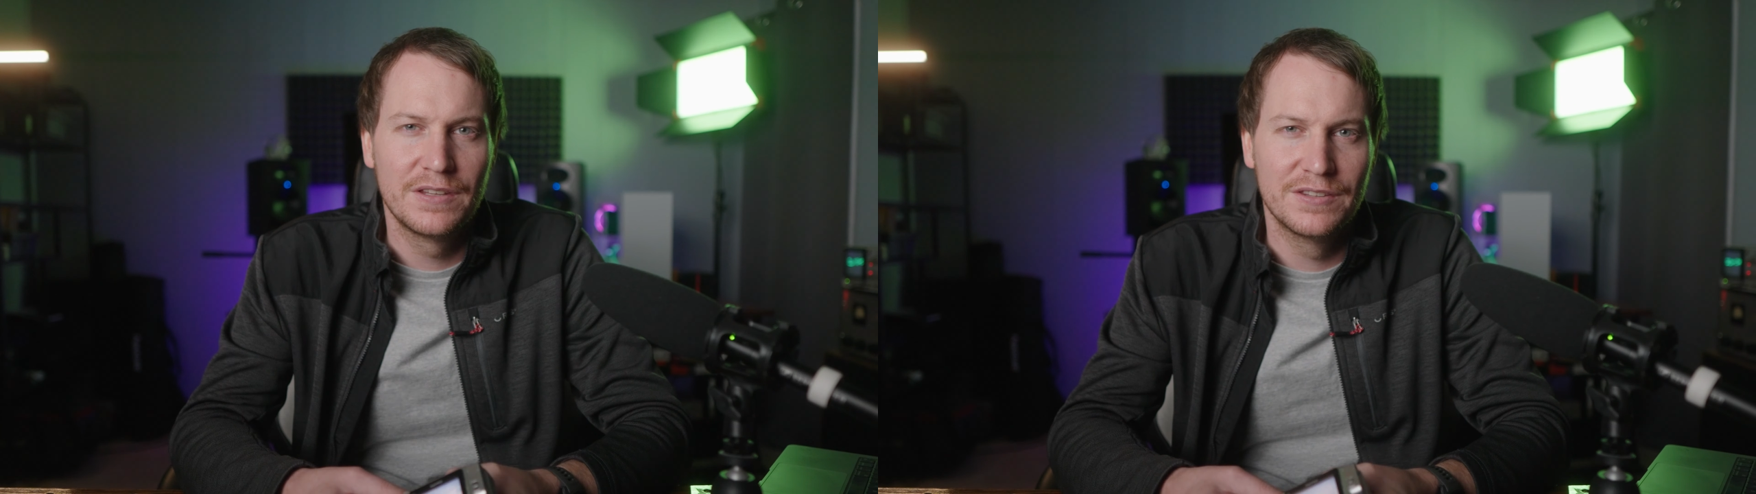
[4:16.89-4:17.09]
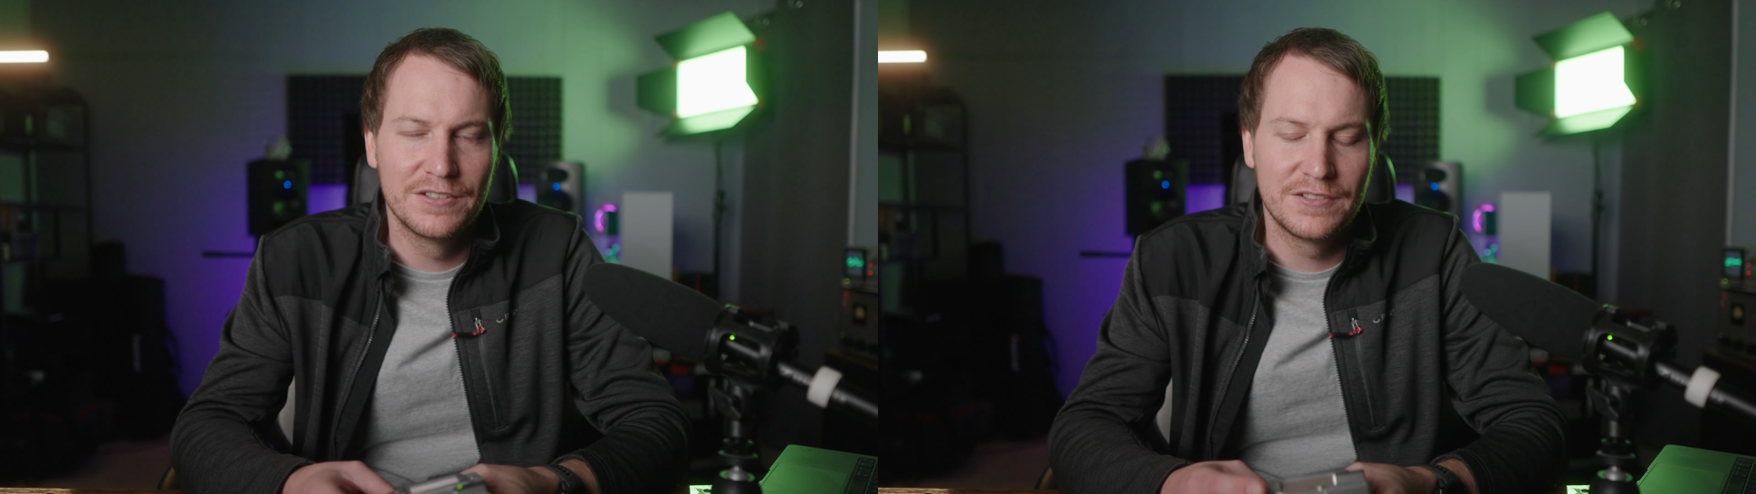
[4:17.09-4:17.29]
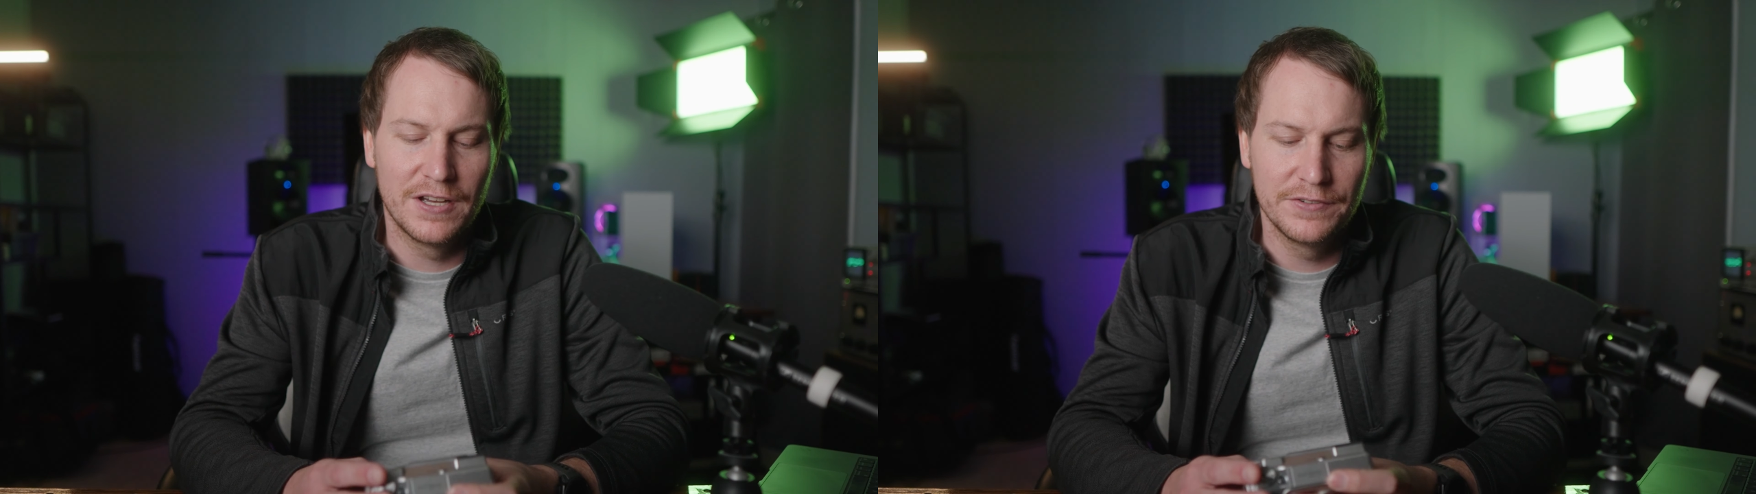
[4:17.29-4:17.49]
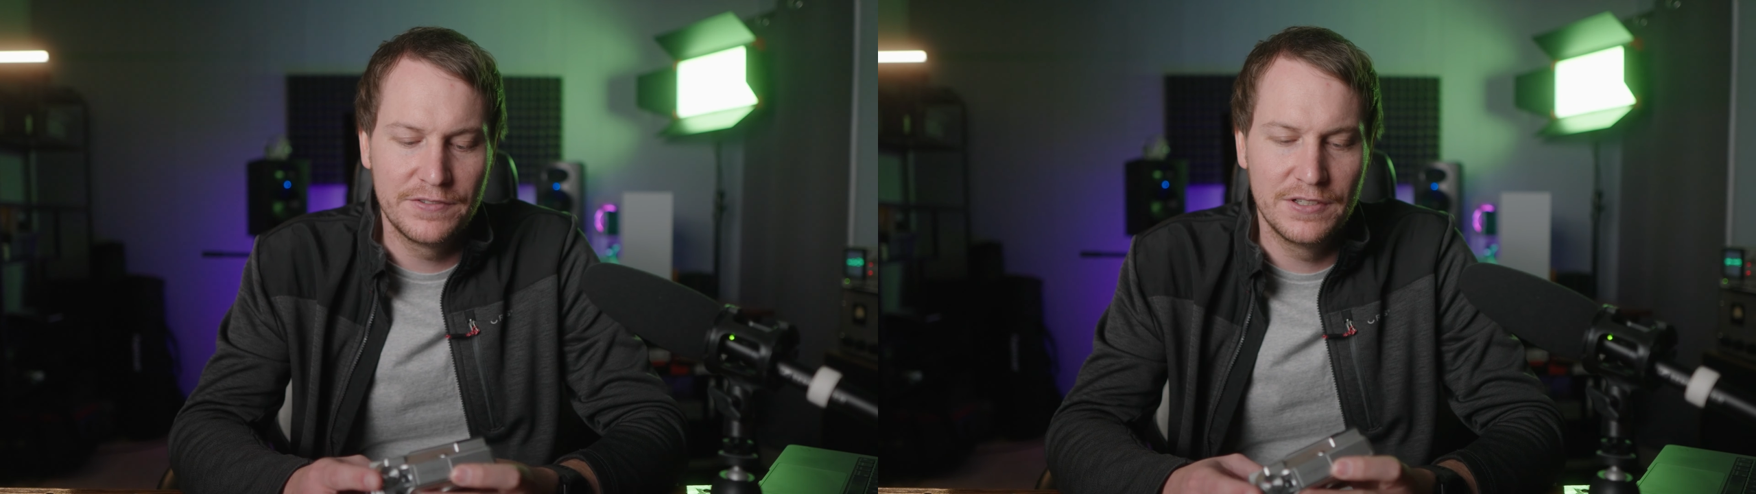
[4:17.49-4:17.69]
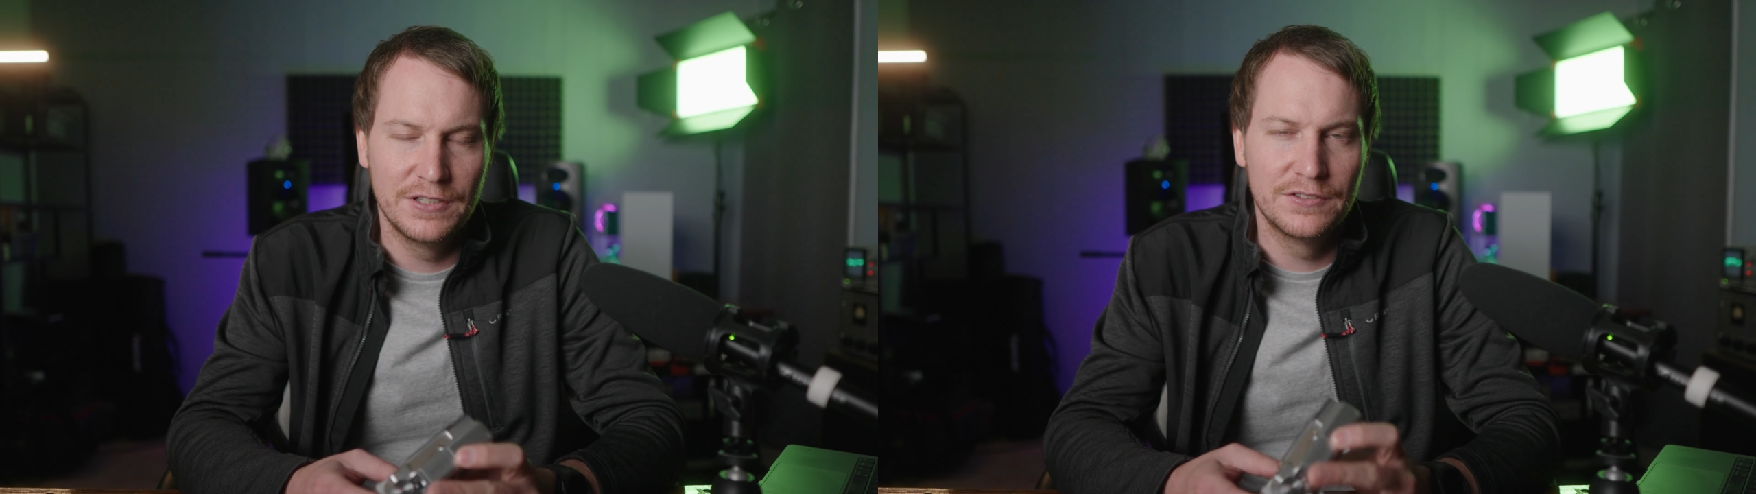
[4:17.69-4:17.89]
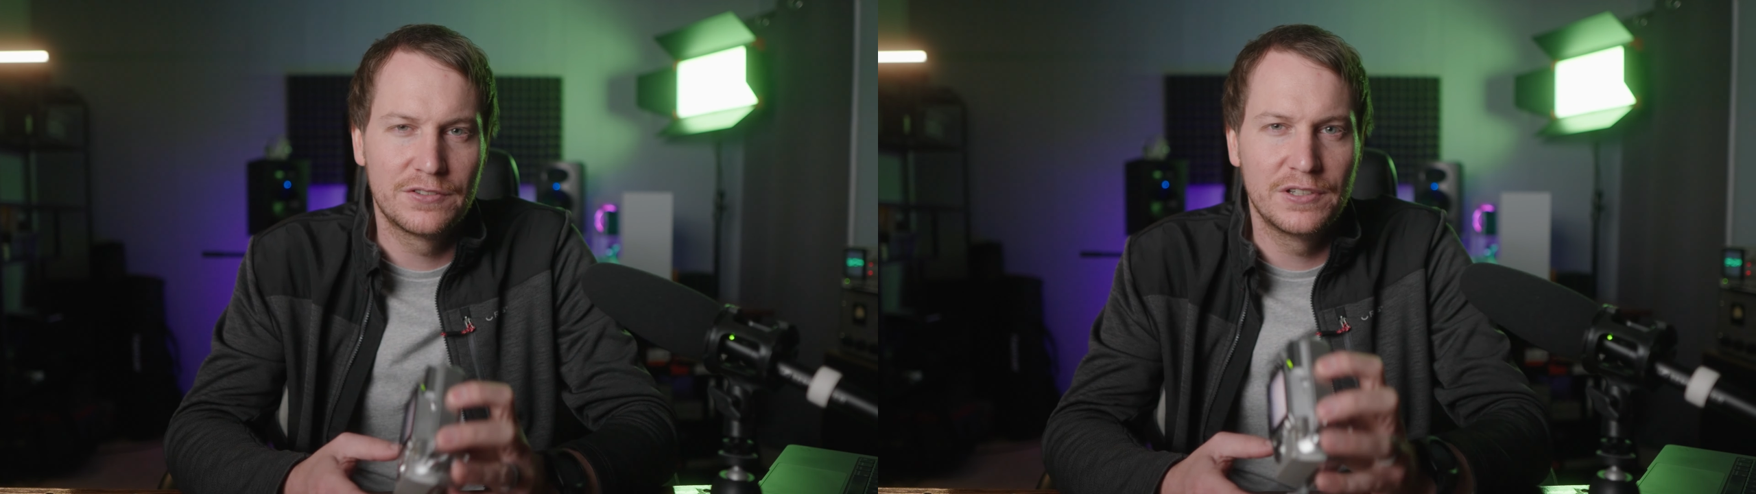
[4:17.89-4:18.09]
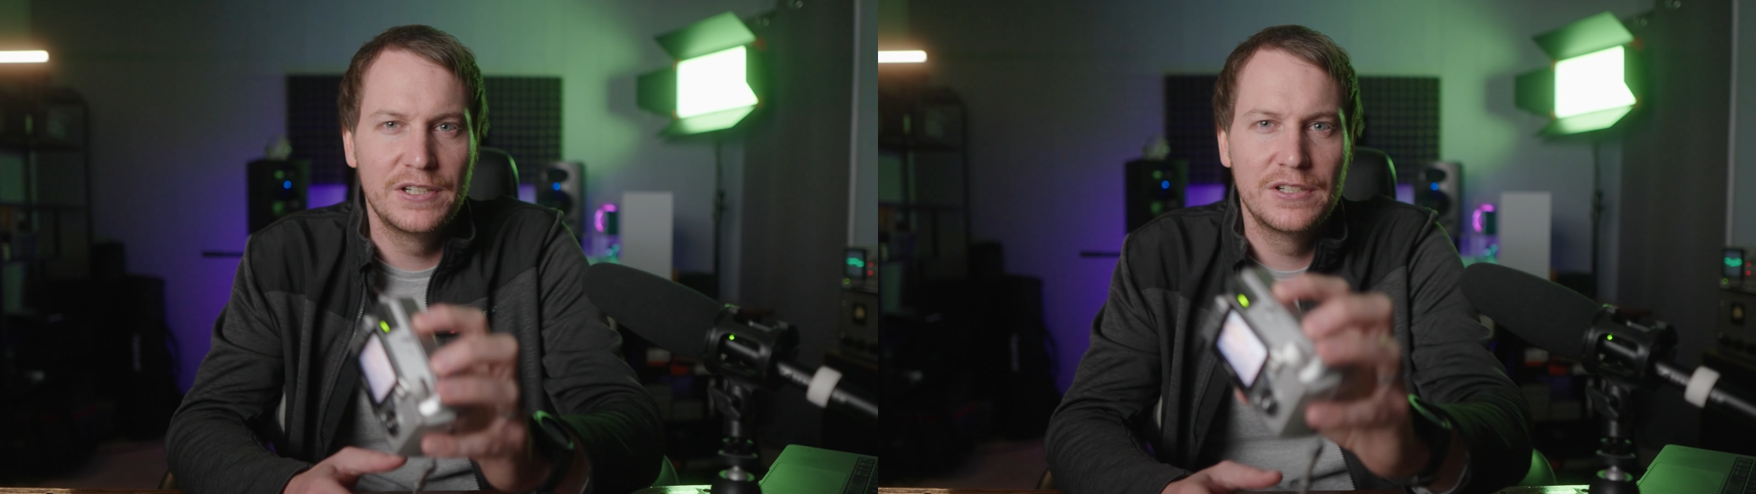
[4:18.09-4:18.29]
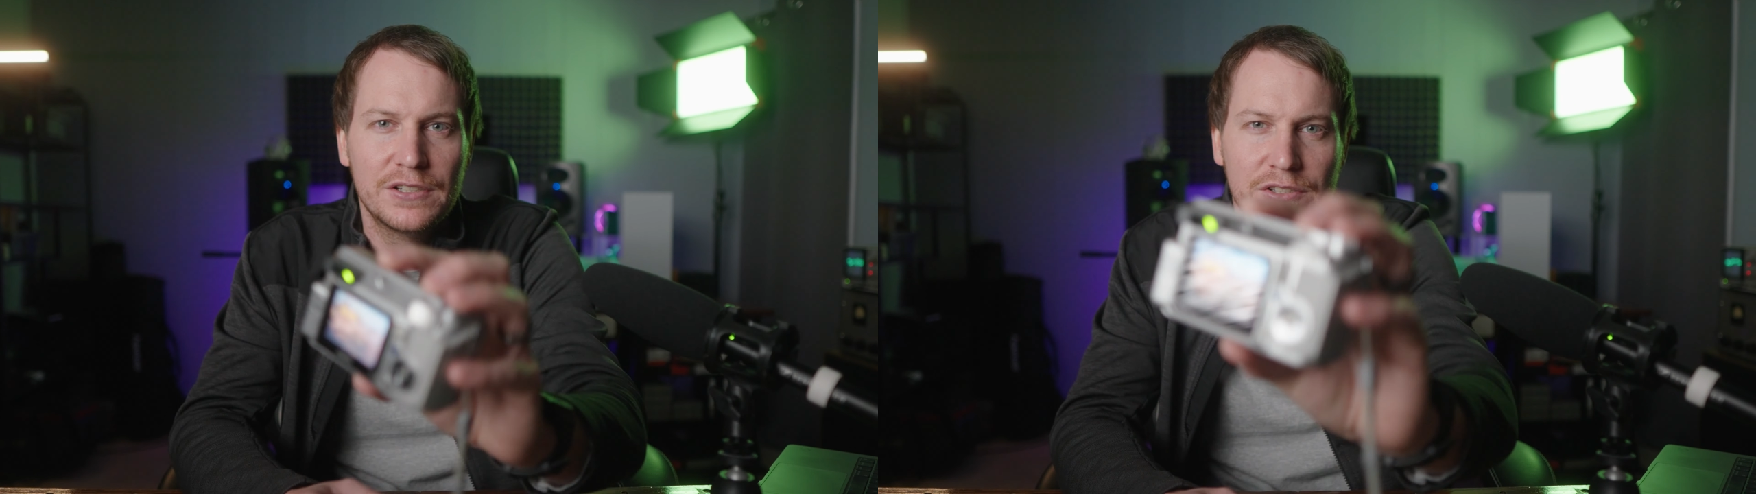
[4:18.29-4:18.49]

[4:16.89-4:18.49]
This LCD screen